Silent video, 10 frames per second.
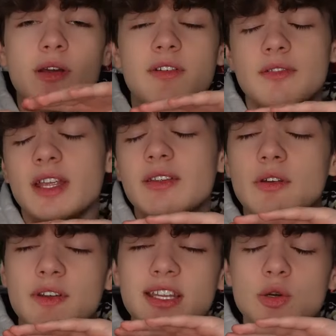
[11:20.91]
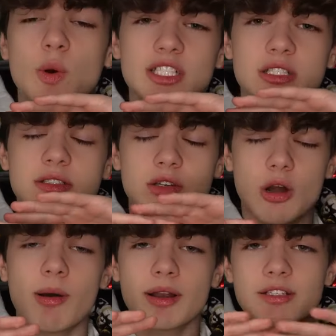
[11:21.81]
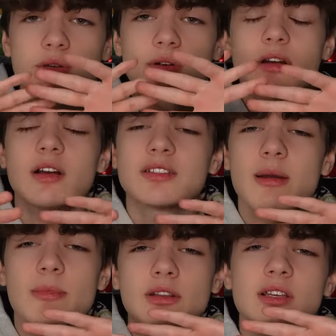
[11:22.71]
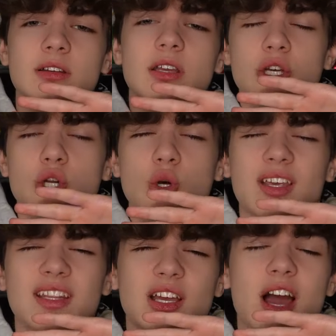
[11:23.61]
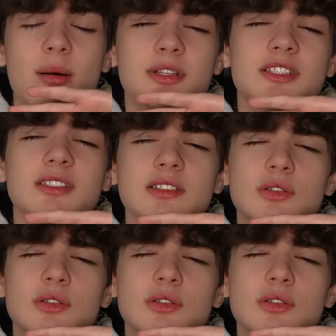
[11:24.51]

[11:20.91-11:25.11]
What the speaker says: If you have any questions, go on my Discord because I barely, you know, get the comments